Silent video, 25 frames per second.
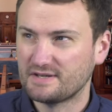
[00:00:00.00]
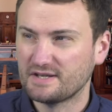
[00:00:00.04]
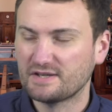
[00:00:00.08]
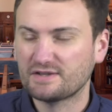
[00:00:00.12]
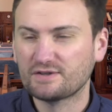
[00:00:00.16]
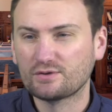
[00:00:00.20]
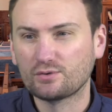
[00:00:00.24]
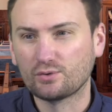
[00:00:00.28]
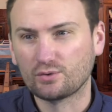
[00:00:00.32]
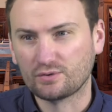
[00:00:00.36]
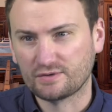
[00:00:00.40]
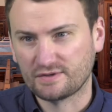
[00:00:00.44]

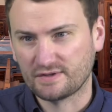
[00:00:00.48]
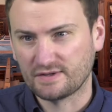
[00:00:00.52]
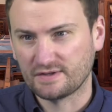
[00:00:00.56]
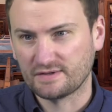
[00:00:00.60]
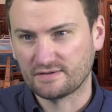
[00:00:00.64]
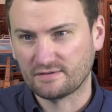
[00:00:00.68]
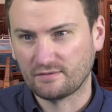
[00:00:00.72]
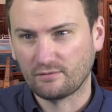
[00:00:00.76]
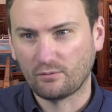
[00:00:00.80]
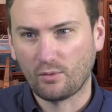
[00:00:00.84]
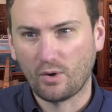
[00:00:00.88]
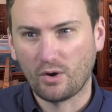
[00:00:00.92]

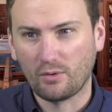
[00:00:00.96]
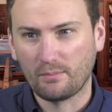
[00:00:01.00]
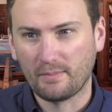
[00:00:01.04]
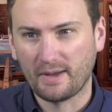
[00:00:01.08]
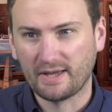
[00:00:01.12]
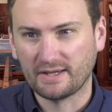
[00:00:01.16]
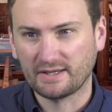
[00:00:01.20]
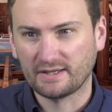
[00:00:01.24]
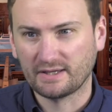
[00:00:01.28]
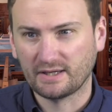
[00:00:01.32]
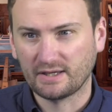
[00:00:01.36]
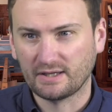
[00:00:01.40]
discourses of world
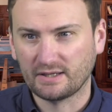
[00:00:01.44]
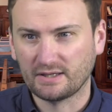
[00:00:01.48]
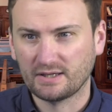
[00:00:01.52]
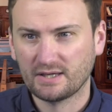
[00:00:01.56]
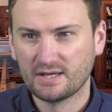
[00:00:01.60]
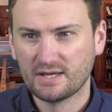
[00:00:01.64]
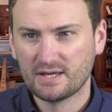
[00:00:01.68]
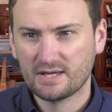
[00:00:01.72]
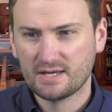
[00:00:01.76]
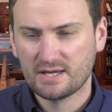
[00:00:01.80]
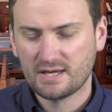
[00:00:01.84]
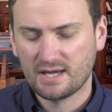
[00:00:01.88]
making,
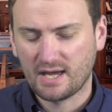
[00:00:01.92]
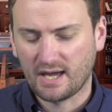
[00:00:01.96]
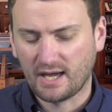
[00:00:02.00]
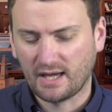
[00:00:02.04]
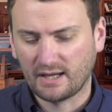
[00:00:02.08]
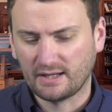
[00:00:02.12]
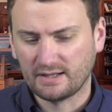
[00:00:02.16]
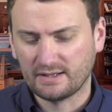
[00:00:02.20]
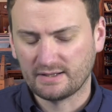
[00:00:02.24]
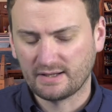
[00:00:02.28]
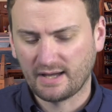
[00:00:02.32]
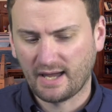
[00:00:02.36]

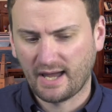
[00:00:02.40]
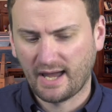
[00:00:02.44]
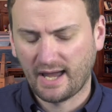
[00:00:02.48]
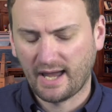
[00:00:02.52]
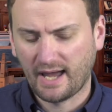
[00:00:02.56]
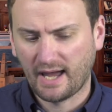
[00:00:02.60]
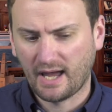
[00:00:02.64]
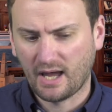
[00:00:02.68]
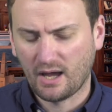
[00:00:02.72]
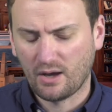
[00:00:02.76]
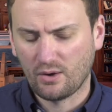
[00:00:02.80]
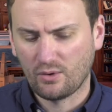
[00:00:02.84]
and
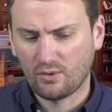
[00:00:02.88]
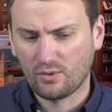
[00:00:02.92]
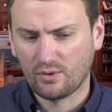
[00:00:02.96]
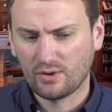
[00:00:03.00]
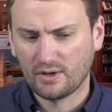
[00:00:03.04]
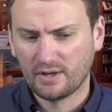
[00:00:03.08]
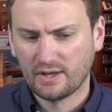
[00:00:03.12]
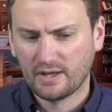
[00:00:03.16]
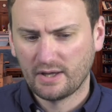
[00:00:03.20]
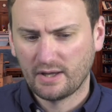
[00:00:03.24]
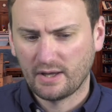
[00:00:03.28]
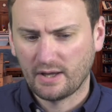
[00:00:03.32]
how
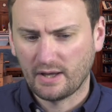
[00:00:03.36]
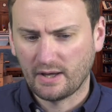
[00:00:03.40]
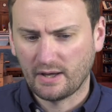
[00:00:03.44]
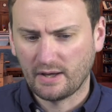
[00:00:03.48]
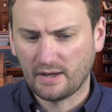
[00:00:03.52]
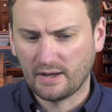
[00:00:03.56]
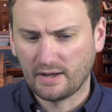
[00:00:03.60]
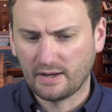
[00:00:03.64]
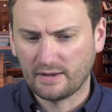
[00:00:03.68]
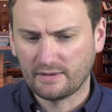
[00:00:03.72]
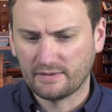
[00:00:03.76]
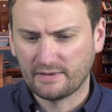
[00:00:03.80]

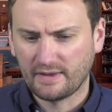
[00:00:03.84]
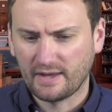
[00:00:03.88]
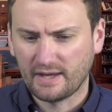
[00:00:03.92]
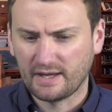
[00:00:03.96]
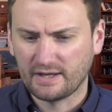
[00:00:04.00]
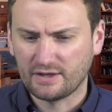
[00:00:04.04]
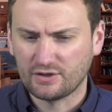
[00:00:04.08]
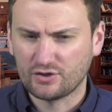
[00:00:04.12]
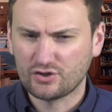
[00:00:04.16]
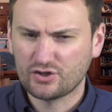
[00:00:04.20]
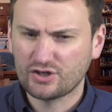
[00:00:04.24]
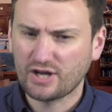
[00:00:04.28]

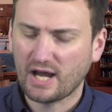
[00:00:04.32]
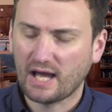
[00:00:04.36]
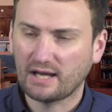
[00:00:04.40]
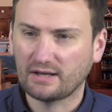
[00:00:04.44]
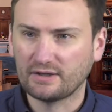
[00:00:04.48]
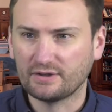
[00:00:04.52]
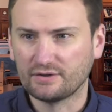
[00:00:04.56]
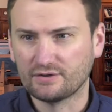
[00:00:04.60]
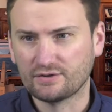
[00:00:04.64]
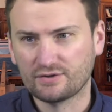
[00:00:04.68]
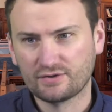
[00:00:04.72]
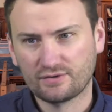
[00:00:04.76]
they
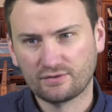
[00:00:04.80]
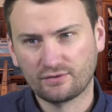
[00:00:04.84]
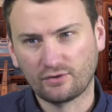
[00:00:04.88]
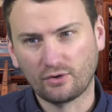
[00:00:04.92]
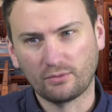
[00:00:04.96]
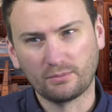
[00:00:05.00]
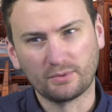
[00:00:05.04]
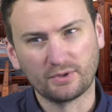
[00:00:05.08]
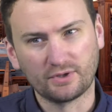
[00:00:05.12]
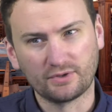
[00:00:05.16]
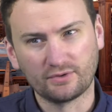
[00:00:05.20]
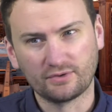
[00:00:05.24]
challenge
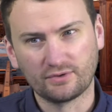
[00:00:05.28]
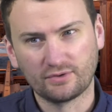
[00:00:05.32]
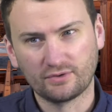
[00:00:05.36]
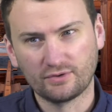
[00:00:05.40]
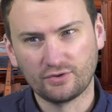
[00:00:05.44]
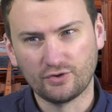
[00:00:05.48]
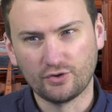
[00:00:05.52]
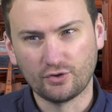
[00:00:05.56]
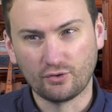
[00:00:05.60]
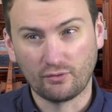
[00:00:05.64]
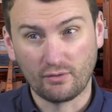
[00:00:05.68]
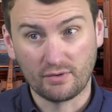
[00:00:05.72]
dominant
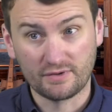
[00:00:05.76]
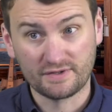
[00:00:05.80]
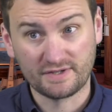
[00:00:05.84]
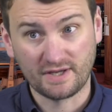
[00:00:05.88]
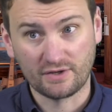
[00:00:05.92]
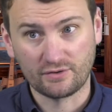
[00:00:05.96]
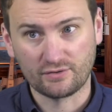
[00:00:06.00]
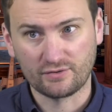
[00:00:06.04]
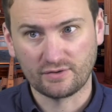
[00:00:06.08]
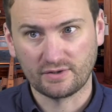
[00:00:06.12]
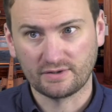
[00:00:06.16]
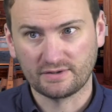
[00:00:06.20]

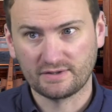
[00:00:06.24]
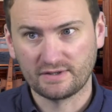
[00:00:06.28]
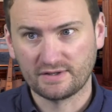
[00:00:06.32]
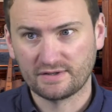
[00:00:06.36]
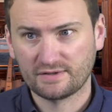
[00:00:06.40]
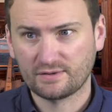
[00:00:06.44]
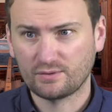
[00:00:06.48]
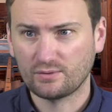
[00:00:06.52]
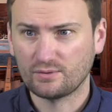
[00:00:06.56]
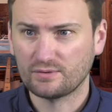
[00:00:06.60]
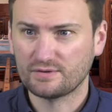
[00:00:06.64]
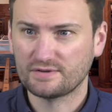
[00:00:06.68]
Eurocentric
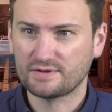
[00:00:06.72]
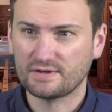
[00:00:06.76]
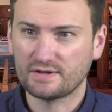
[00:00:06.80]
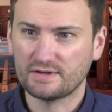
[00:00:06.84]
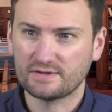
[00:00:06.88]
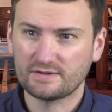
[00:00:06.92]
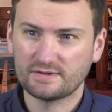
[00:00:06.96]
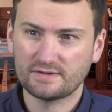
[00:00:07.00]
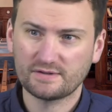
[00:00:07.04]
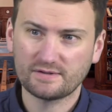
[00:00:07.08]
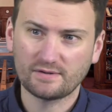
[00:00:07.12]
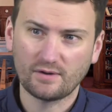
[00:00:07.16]

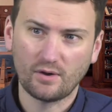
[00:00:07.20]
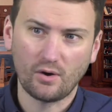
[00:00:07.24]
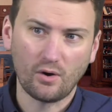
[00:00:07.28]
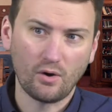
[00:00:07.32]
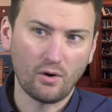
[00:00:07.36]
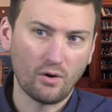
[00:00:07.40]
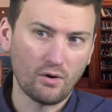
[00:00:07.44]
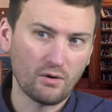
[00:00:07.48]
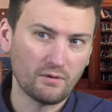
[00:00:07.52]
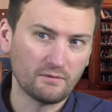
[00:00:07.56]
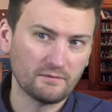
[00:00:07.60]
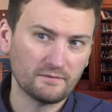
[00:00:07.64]
discourses
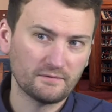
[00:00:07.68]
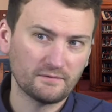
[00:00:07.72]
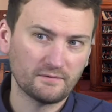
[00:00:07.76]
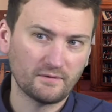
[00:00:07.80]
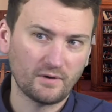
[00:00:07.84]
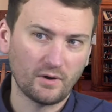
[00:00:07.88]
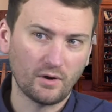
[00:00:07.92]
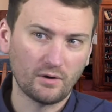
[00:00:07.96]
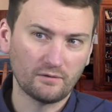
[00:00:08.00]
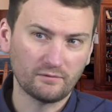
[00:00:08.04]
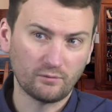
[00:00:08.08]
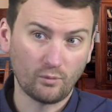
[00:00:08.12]
of
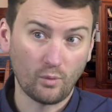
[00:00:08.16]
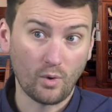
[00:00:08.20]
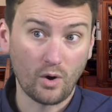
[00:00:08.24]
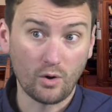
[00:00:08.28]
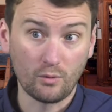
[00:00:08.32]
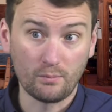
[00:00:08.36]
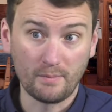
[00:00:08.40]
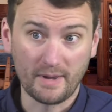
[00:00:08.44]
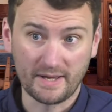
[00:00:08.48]
world